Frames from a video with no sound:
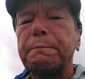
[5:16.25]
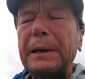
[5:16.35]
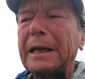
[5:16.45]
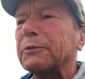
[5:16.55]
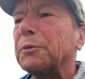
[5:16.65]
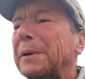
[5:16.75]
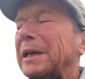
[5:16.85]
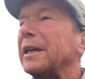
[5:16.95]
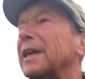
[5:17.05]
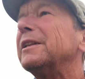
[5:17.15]
back up to
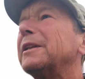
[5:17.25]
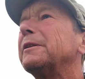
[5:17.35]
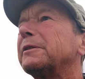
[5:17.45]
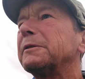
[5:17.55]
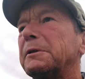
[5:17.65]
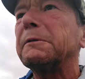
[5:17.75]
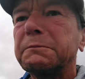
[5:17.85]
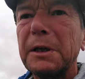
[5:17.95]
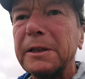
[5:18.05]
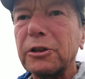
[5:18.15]
me again, and
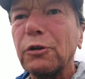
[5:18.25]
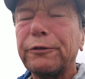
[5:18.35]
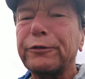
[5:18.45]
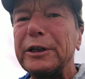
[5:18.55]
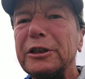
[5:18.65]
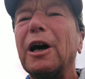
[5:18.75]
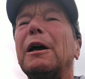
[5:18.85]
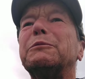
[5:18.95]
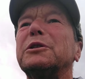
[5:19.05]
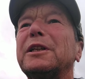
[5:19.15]
done that two or three
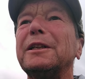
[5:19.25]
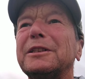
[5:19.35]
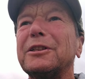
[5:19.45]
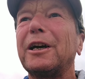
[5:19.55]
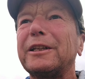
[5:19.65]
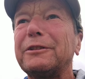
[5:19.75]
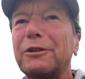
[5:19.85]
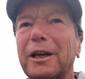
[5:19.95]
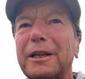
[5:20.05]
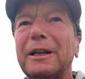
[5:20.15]
times, and then
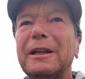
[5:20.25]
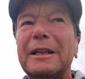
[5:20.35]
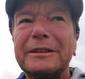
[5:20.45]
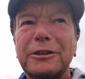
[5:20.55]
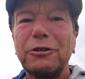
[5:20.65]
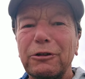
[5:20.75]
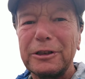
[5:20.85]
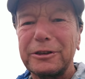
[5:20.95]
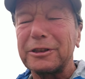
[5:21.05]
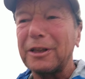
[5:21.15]
decided, right, the
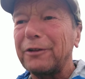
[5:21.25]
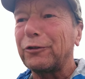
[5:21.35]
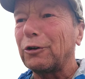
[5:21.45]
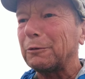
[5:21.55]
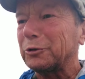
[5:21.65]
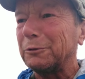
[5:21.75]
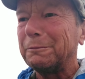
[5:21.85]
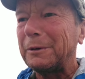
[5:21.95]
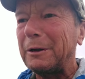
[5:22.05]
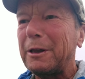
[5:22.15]
dog is the safer
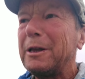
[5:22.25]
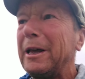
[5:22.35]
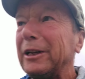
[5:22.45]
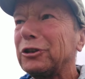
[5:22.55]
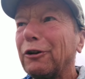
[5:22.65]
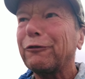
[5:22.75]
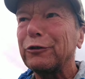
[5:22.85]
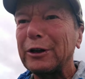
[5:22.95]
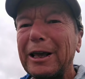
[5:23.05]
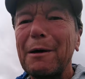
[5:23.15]
option. But he shot
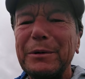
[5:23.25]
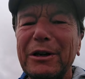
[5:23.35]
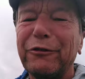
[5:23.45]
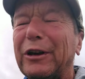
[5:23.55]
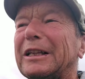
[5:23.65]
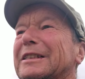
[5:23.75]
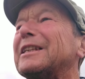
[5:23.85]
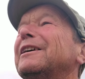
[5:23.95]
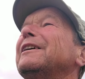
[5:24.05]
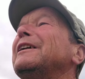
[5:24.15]
through the gap in the
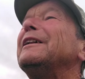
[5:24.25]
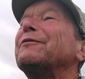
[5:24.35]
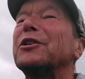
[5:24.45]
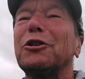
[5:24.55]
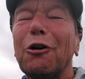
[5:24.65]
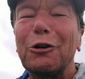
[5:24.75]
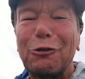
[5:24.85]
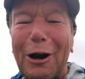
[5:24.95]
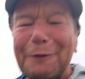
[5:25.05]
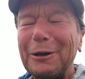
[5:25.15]
fence. The dog
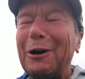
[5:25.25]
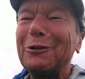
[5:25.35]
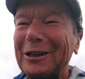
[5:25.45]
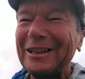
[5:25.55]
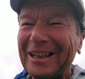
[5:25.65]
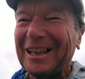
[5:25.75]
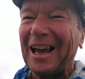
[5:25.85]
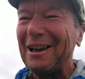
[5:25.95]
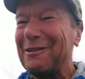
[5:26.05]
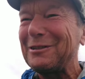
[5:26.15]
grabbed hold of the
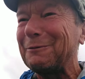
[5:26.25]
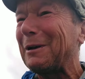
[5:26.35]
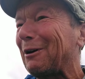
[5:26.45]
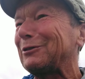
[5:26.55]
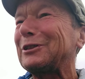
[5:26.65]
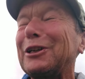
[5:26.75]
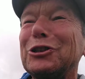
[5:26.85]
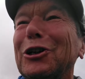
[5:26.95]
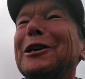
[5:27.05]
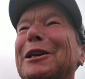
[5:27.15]
cat in the mouth and
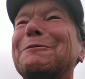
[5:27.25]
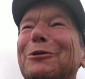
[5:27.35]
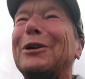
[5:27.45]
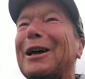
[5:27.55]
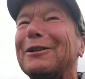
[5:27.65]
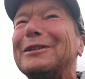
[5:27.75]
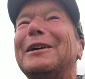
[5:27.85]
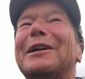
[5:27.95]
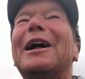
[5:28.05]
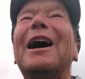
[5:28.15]
started shaking him around,
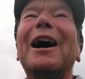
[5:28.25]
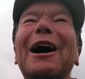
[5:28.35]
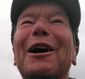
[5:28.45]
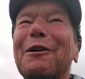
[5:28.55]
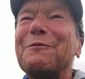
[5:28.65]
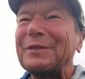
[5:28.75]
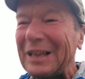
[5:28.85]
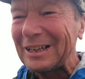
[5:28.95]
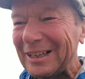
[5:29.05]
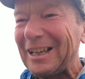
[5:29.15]
um,
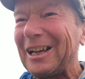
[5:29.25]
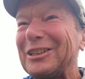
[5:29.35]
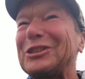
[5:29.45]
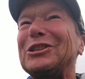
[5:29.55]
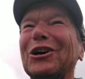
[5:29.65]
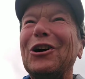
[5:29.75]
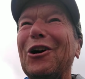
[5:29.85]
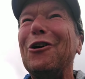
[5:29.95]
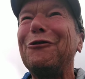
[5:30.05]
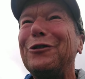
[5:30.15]
and the cat shot
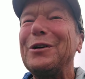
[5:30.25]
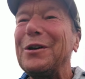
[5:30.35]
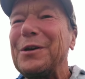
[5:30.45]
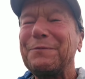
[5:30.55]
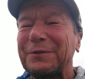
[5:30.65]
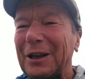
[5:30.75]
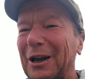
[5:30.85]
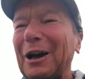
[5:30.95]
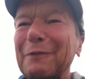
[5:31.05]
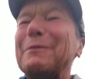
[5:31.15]
off.
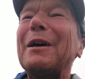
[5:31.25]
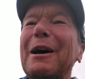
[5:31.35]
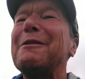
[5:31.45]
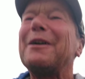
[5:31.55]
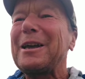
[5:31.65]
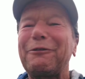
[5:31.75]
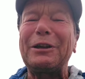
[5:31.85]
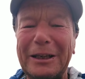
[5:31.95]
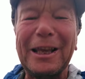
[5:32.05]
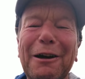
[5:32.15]
Um, I
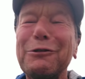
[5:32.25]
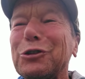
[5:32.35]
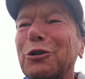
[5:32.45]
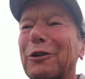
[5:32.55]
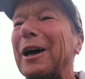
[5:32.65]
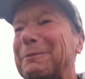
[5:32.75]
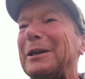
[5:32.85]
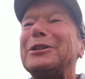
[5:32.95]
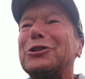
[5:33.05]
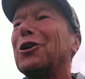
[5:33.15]
think the cat was all right,
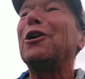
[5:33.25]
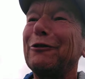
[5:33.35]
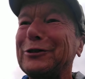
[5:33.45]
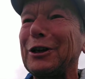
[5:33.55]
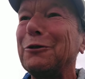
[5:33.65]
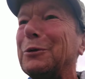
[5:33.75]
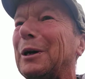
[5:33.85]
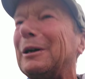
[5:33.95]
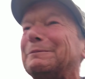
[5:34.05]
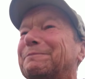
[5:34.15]
but he shot off.
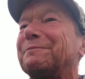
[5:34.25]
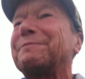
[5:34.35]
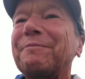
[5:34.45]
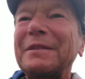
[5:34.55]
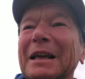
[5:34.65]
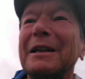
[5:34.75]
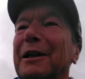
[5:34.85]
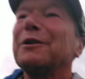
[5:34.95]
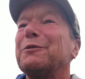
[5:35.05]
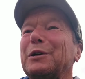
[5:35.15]
So um,
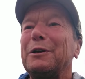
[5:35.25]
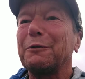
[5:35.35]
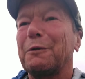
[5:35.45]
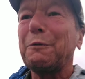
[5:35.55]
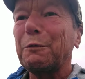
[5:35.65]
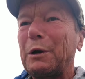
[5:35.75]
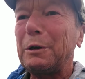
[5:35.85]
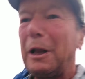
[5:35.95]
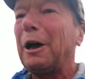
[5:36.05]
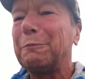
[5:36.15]
we
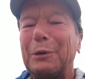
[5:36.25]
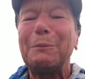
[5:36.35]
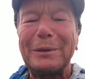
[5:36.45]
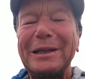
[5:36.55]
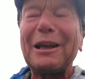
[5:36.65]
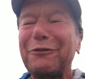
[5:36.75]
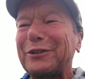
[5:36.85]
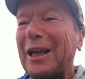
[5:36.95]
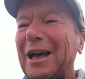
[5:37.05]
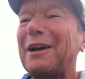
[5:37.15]
um, promptly
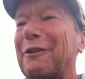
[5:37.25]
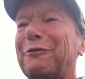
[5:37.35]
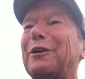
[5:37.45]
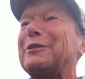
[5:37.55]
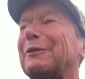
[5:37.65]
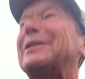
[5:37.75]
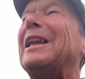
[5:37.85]
left there, phoned up